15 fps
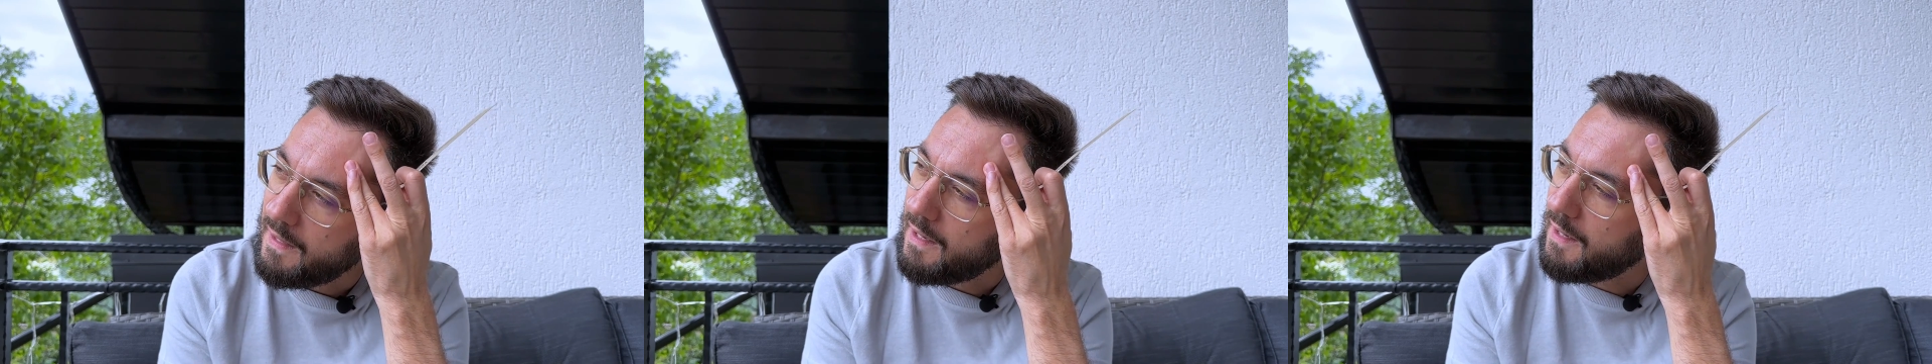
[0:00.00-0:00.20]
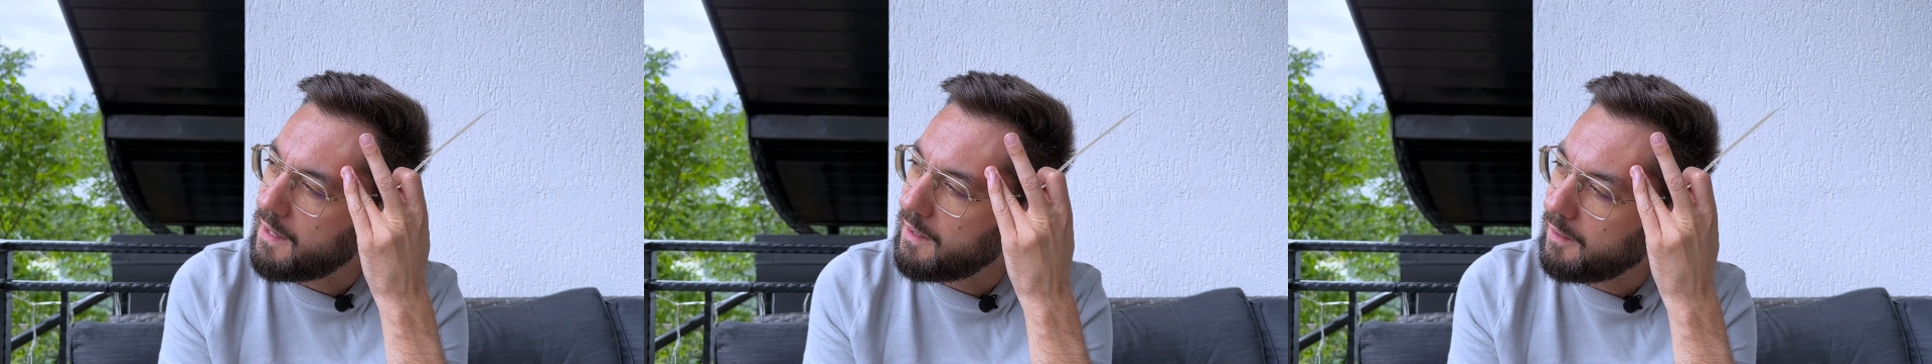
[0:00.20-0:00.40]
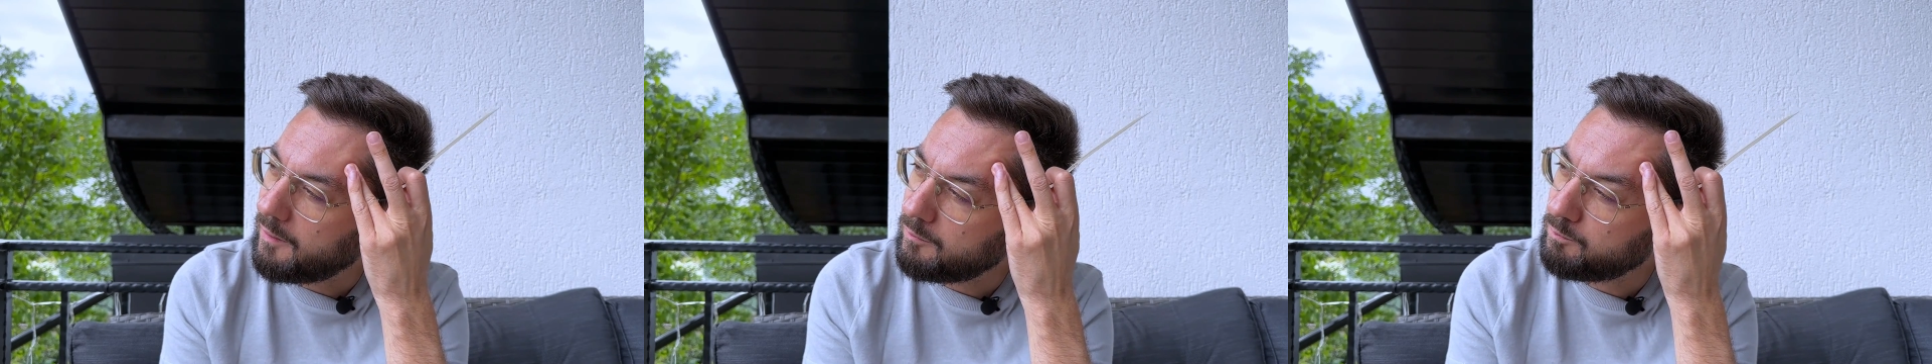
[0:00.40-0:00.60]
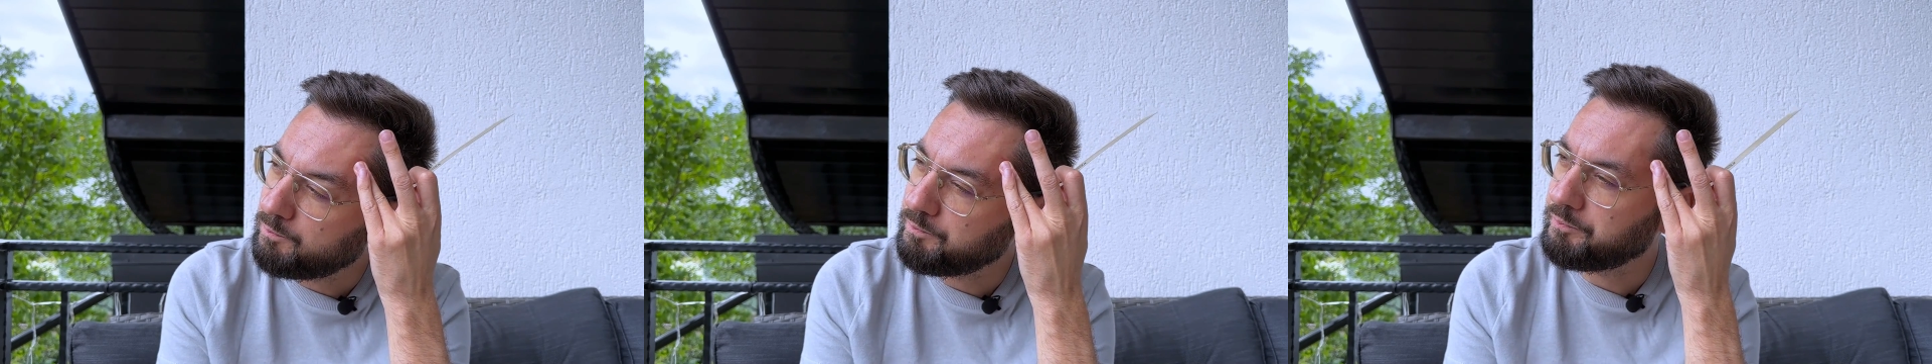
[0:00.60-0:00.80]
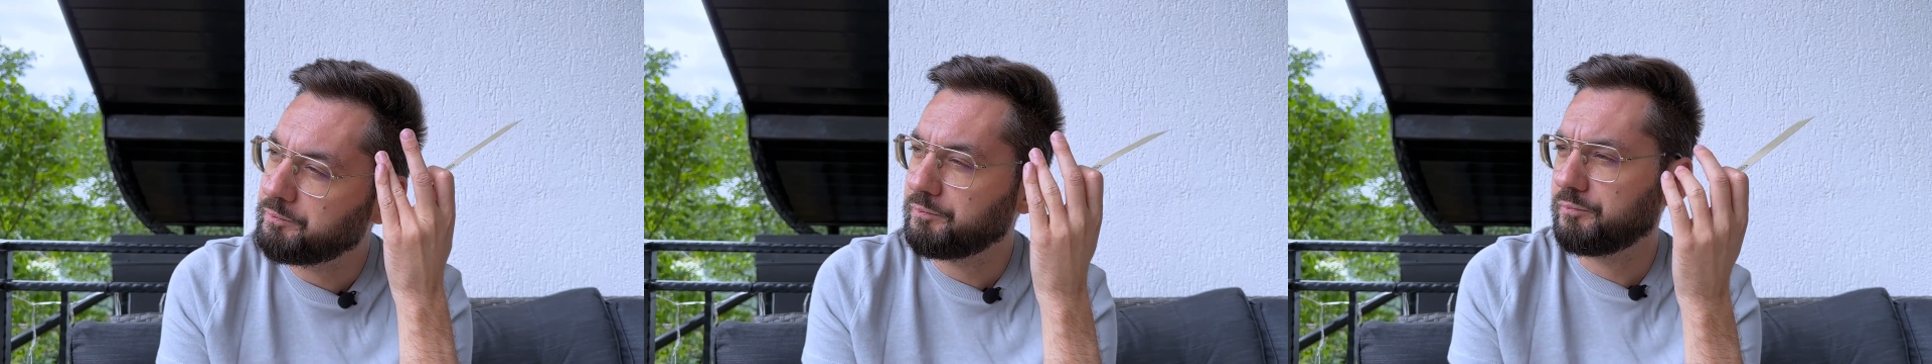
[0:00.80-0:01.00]

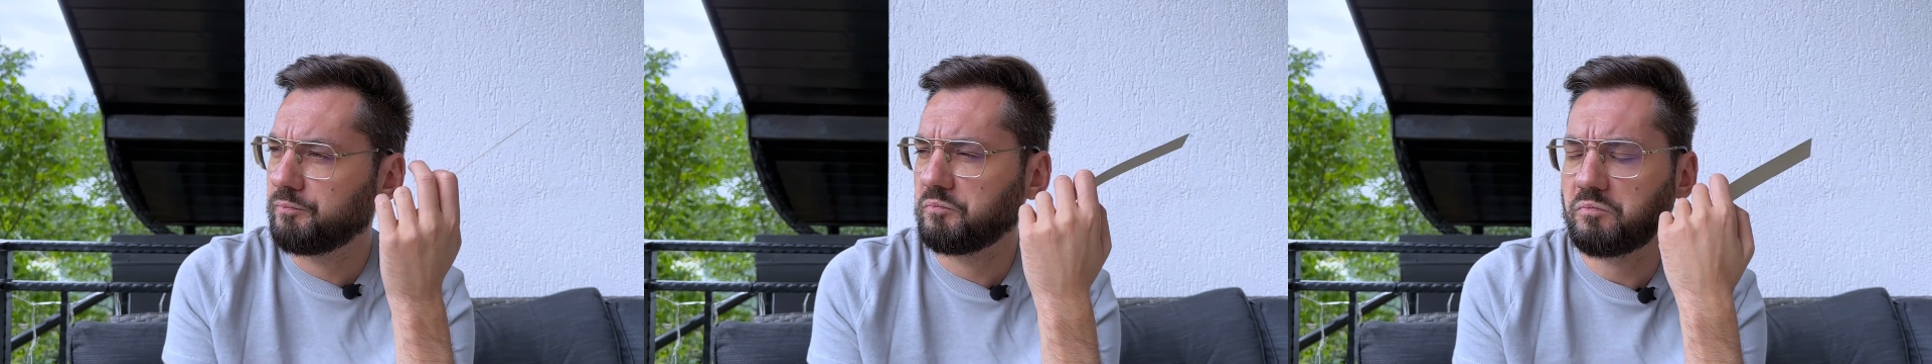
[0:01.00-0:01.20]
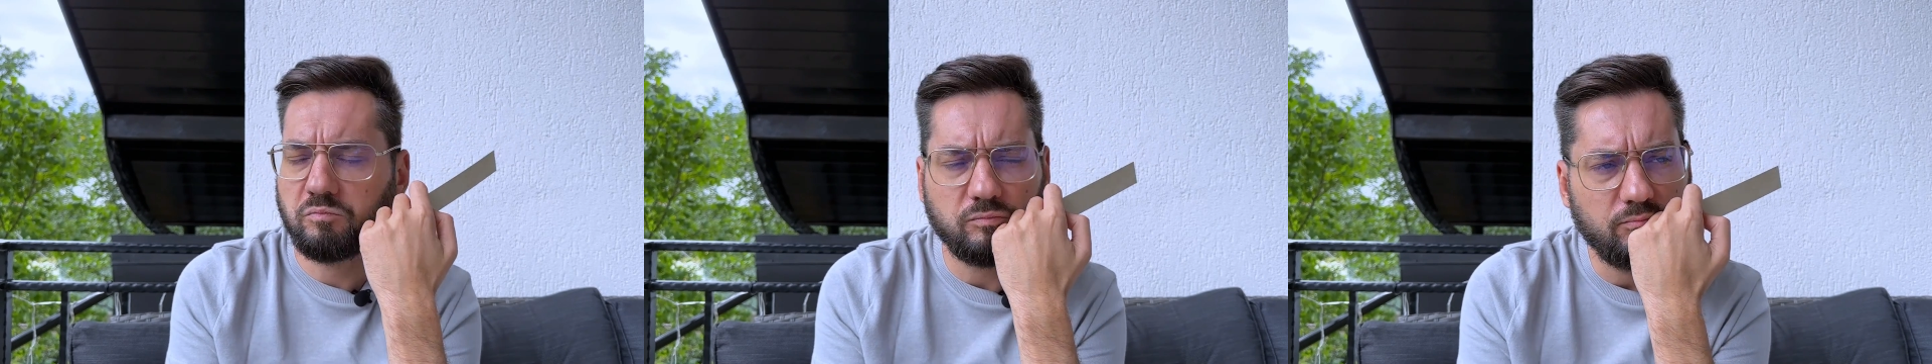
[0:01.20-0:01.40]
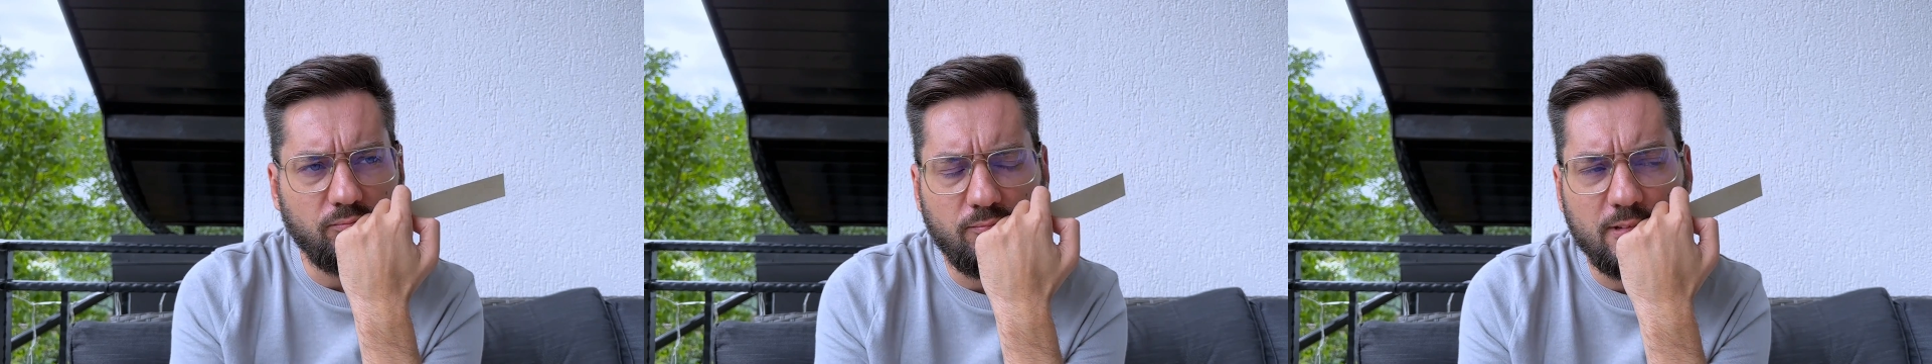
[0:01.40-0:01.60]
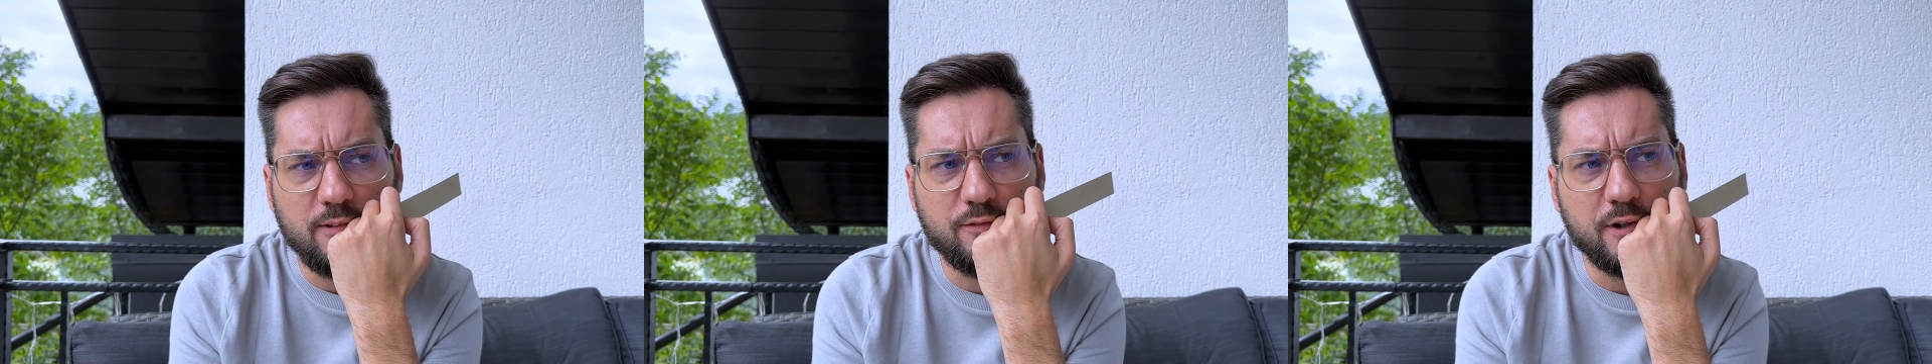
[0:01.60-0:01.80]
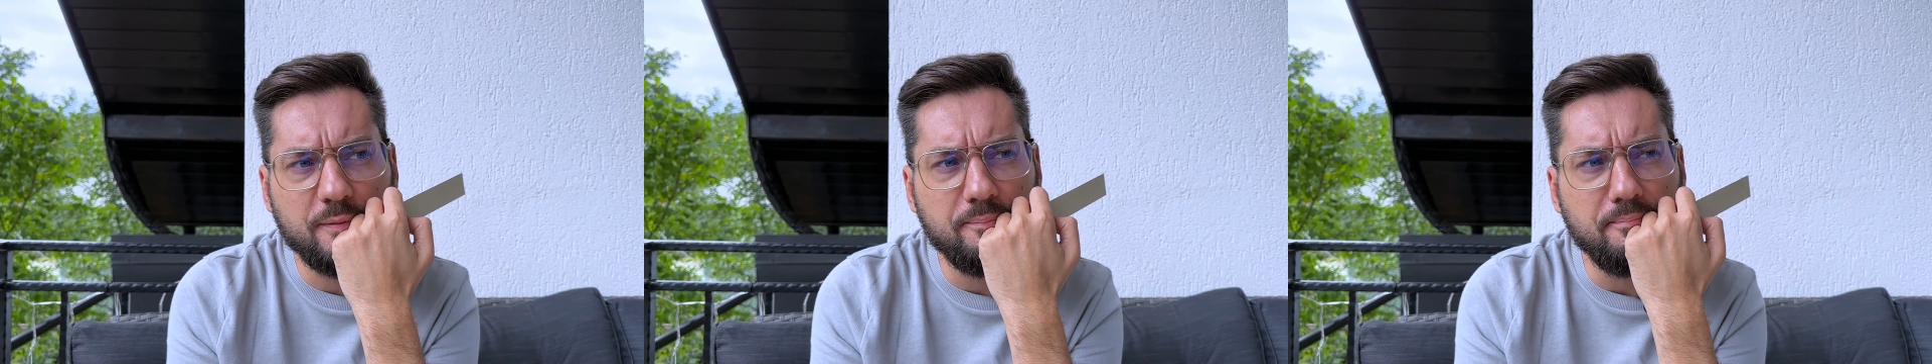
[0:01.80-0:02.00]
For